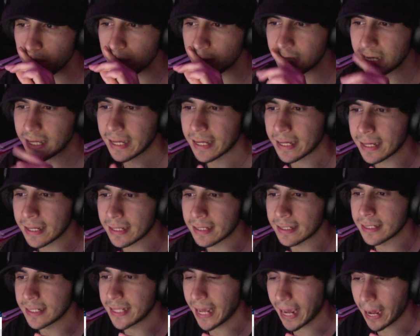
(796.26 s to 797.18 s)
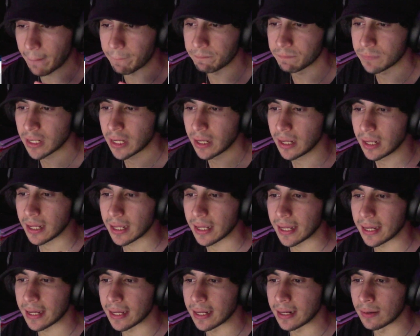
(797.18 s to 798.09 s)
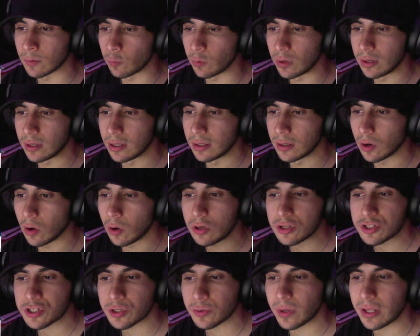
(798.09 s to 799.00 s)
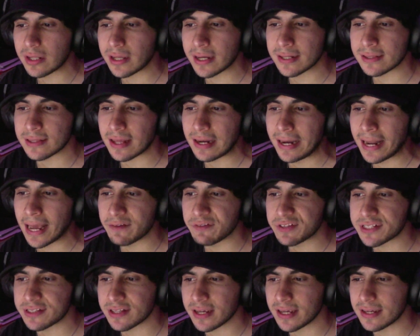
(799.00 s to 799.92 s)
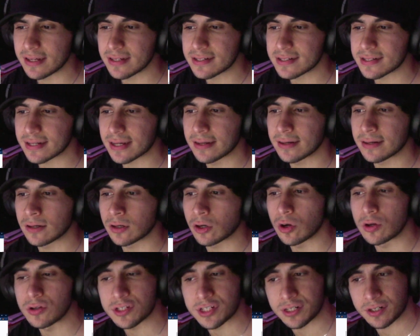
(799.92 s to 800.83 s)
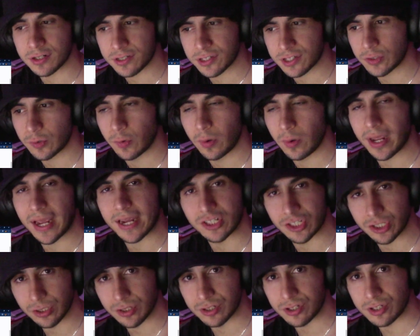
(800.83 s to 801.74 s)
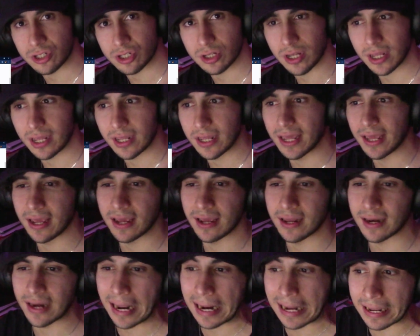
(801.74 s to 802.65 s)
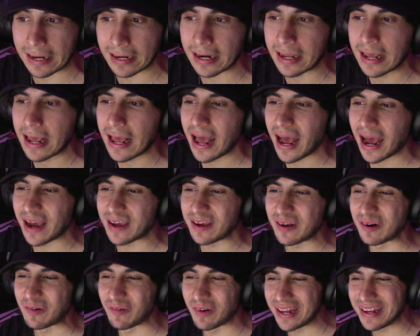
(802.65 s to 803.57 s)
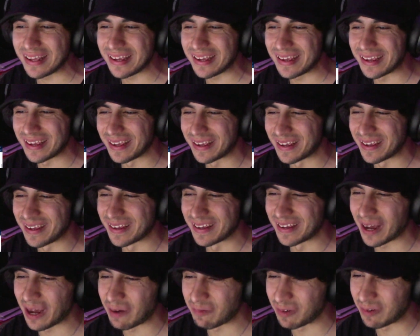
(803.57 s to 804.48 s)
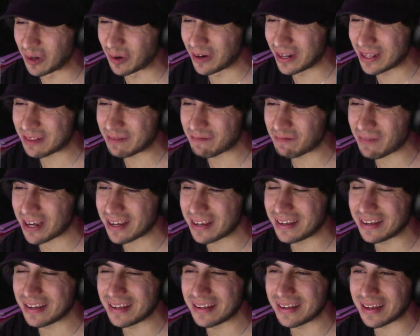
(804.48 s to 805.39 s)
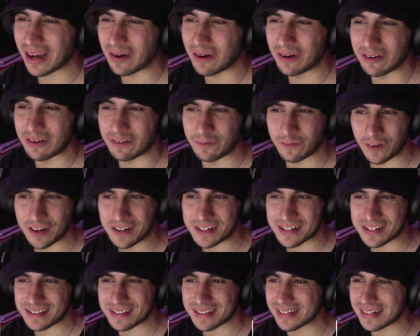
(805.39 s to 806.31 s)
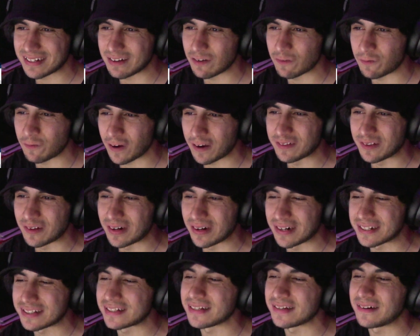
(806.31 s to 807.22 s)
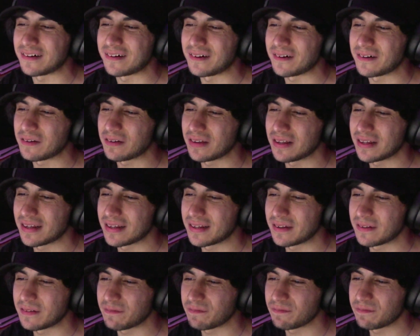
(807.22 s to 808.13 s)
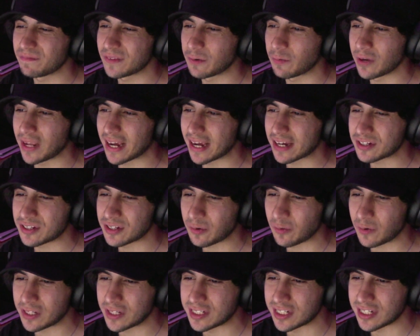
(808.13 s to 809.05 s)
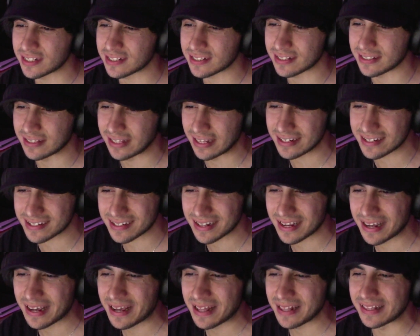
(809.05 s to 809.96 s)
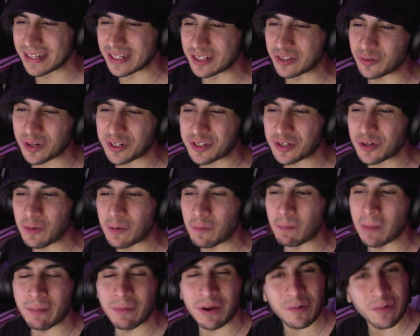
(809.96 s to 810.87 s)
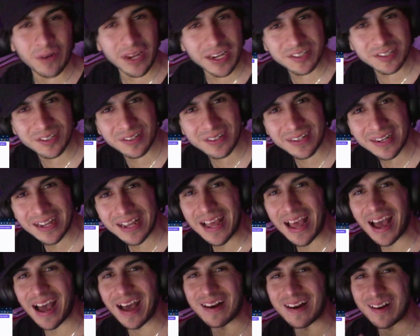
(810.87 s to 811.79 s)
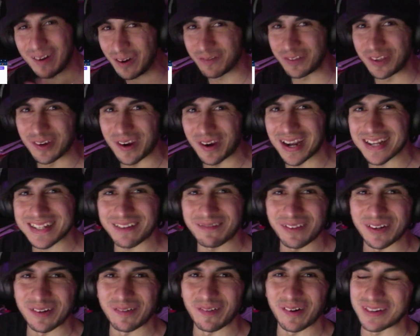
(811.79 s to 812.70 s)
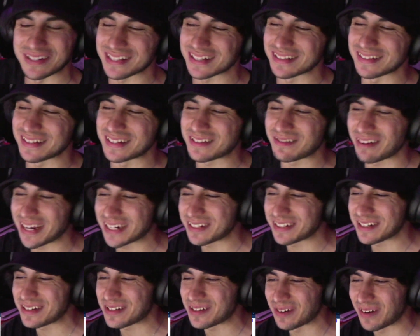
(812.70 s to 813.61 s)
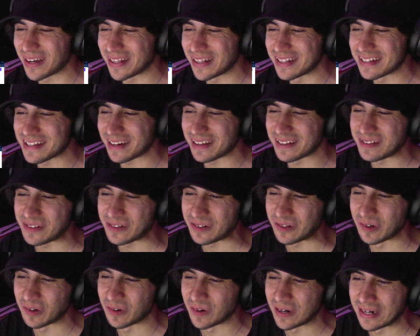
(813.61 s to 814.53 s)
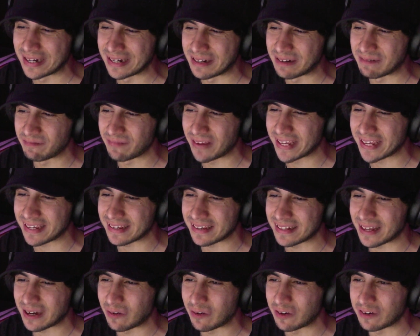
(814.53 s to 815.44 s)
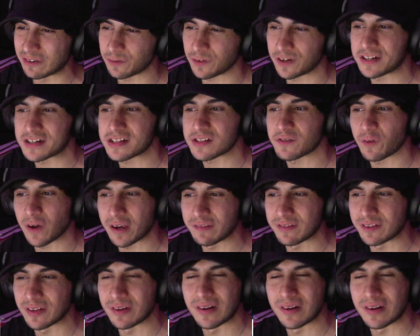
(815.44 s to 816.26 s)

And yeah, and we also will get live stages and concerts reactions. And again, I already uploaded my our first $5 tier reaction, which is this, the Treasure Mama reaction. A lot of you guys have been requesting this reaction, so I decided to uh, make it our first $5